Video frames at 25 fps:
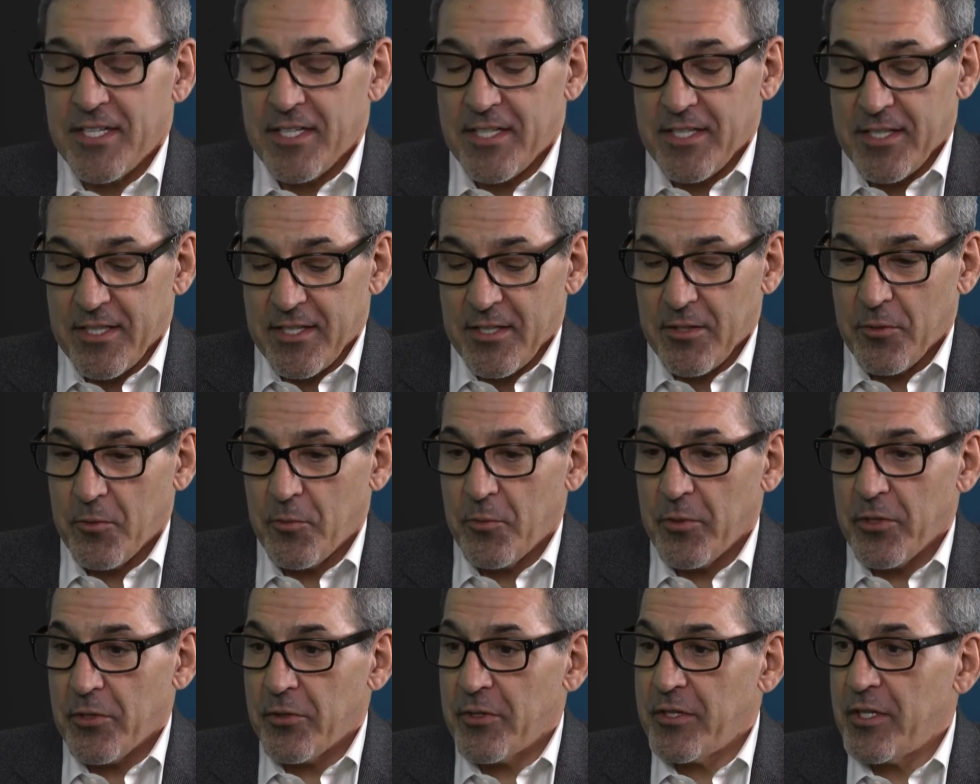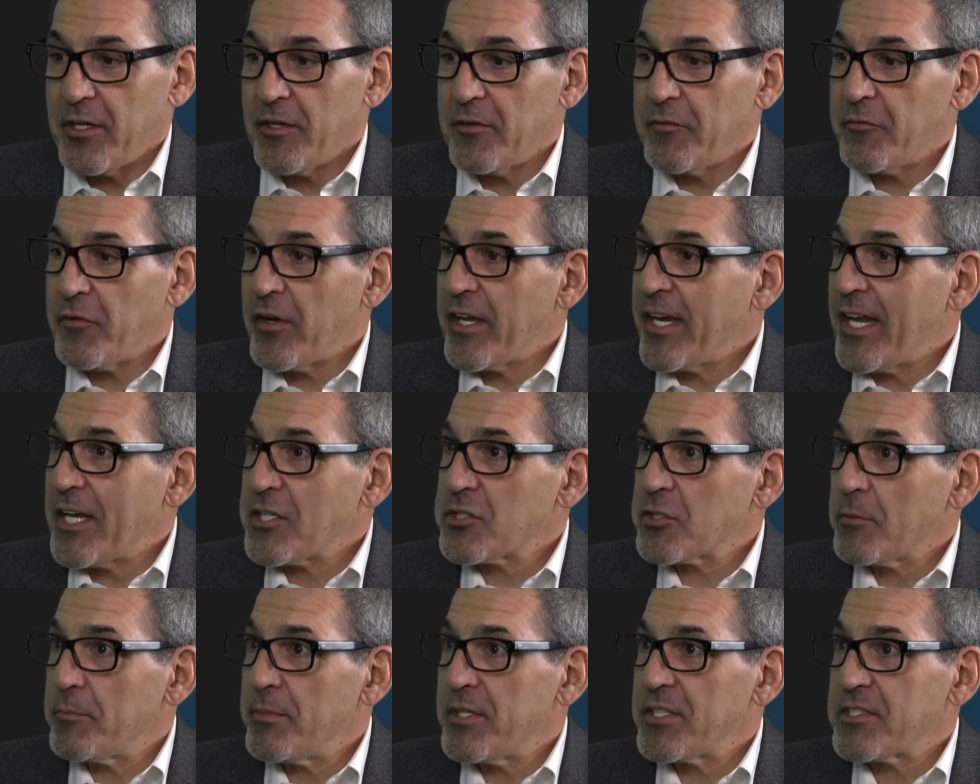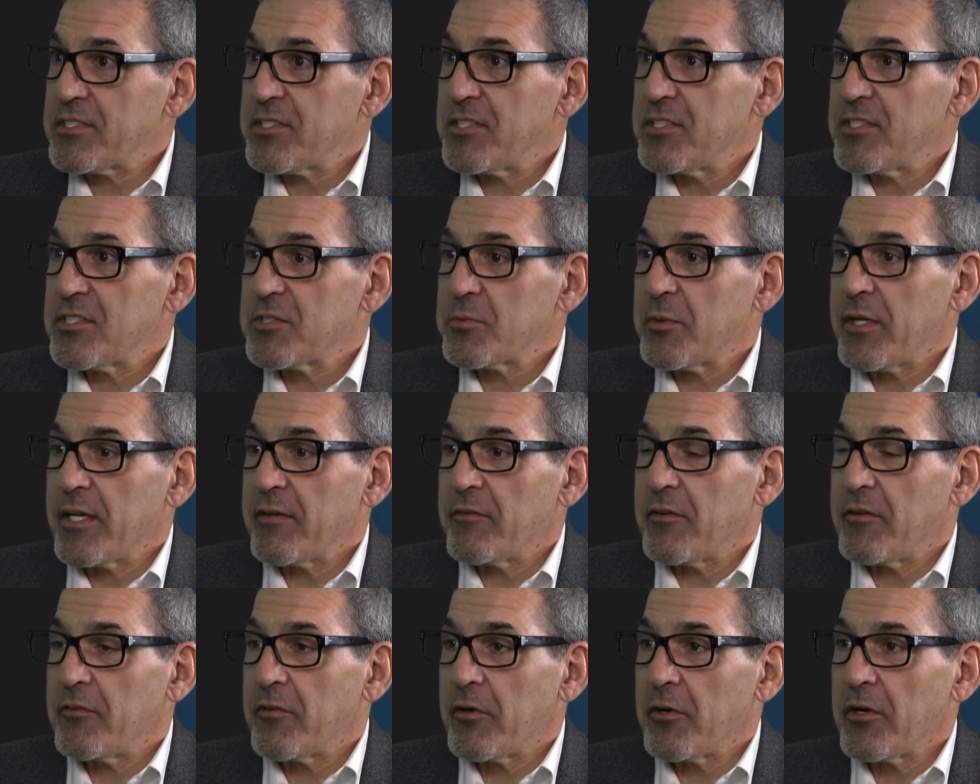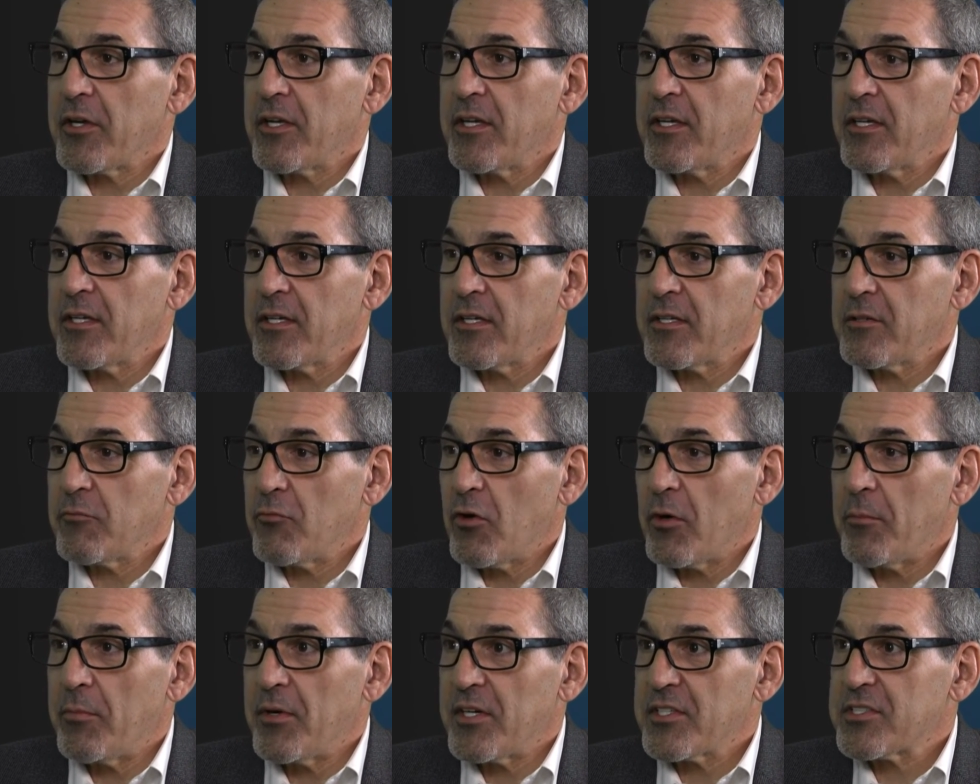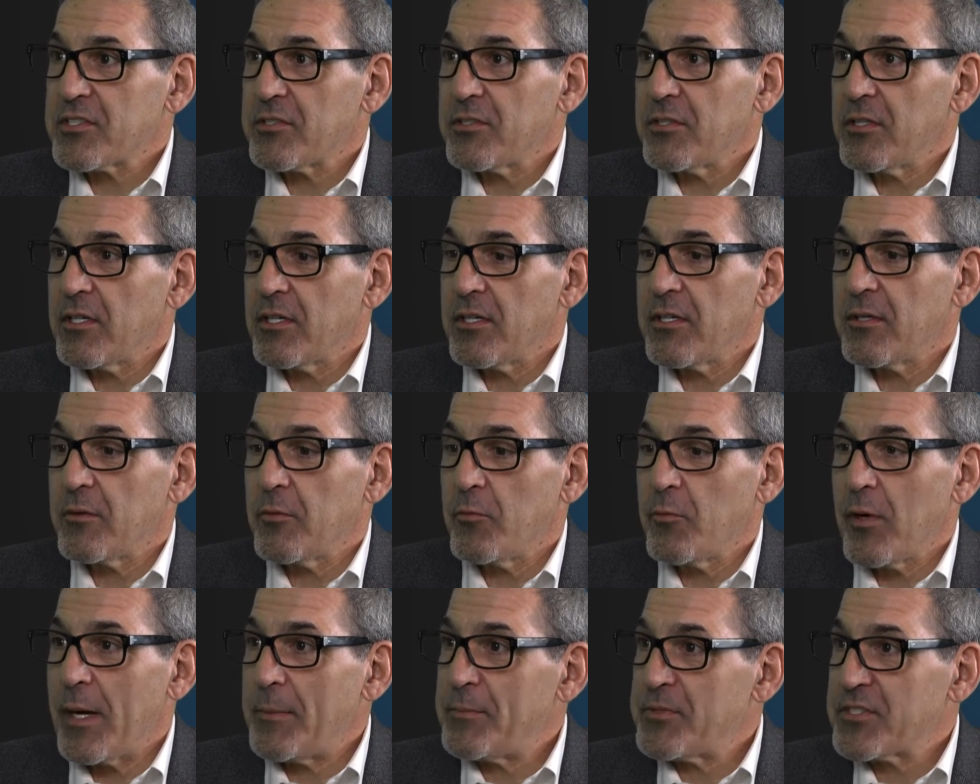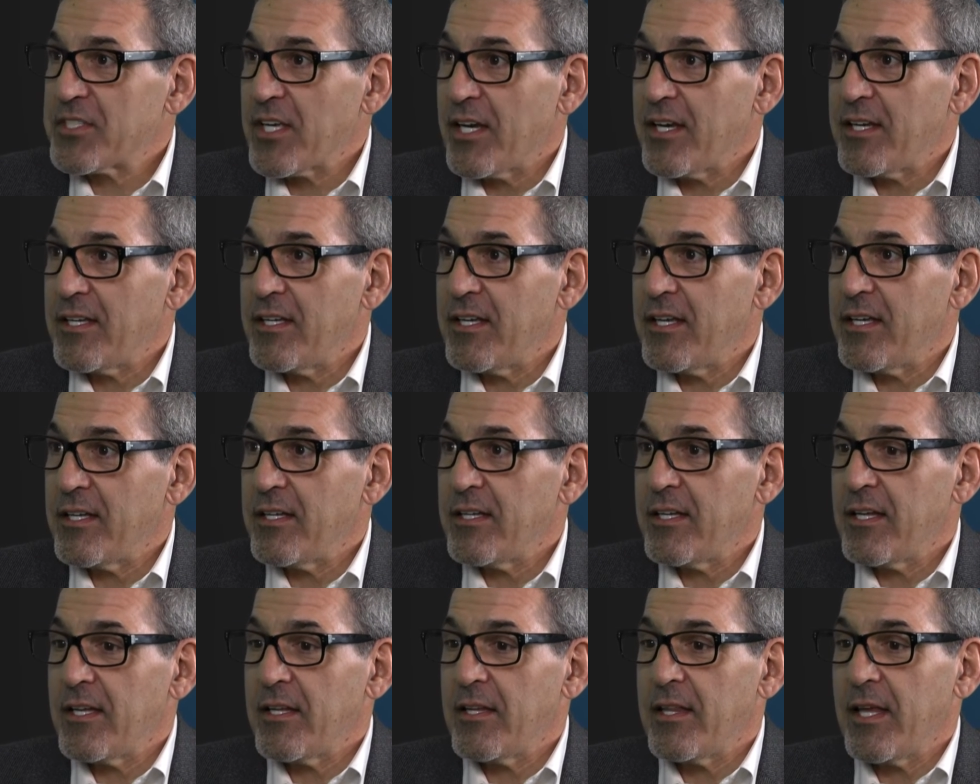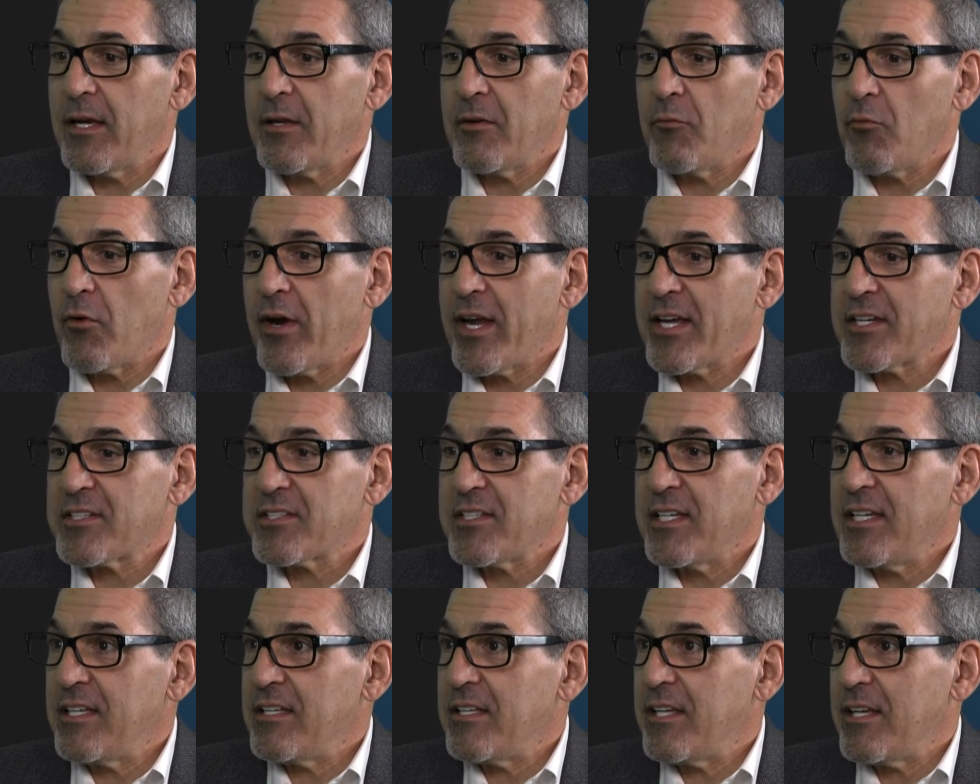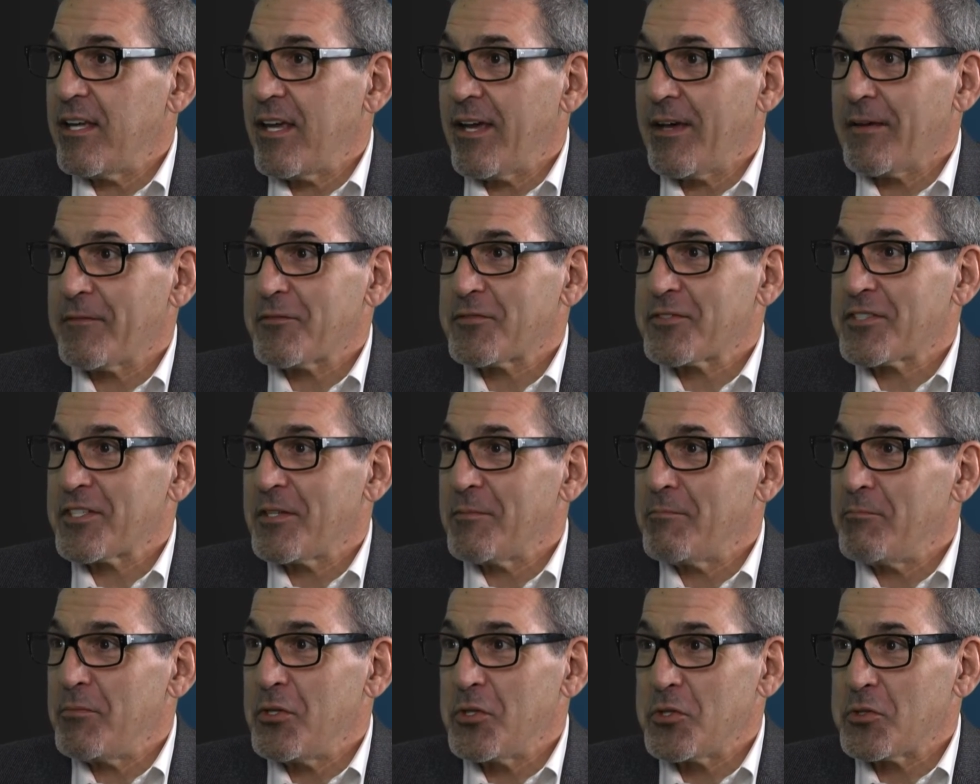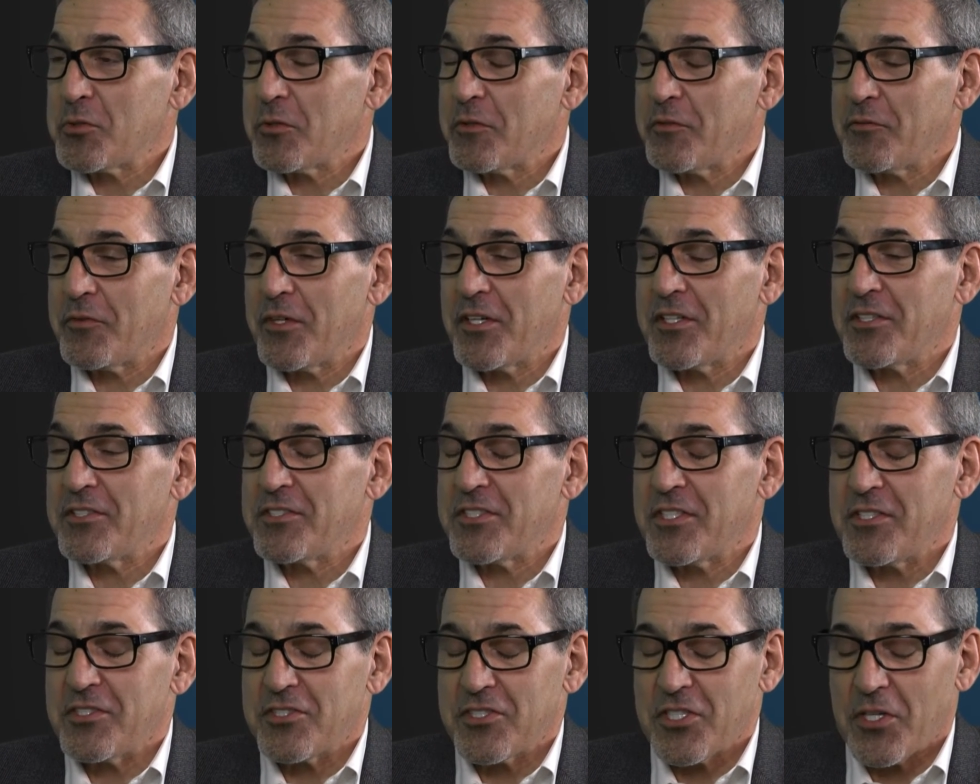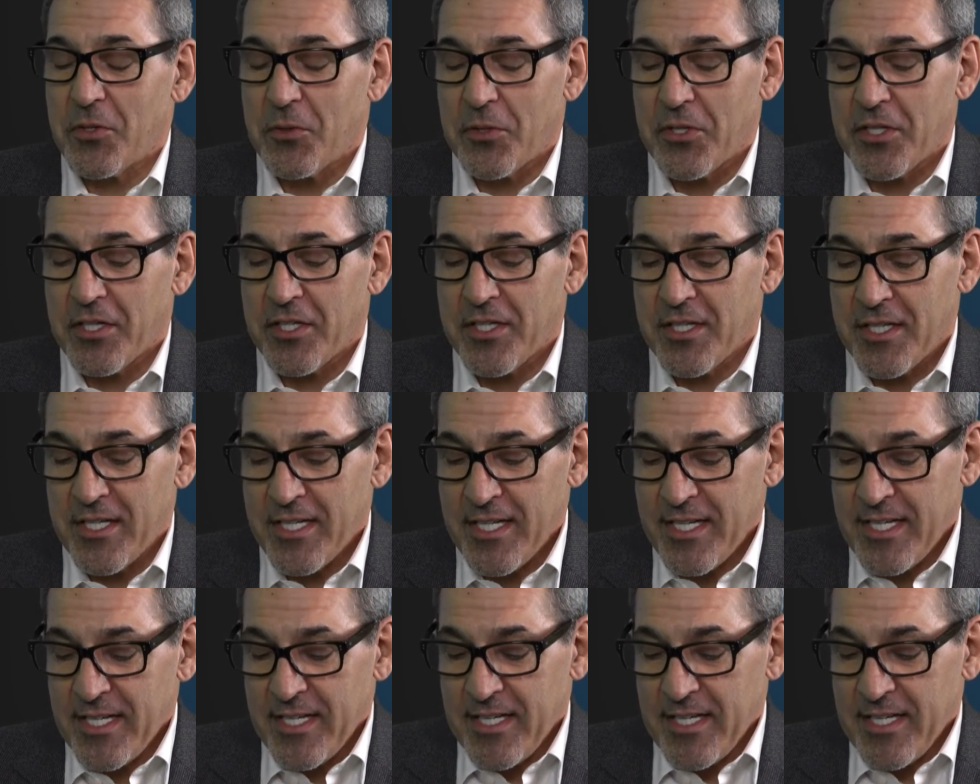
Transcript: We're in the financial business. We have a very robust website that ranks ETFs and mutual funds and so on.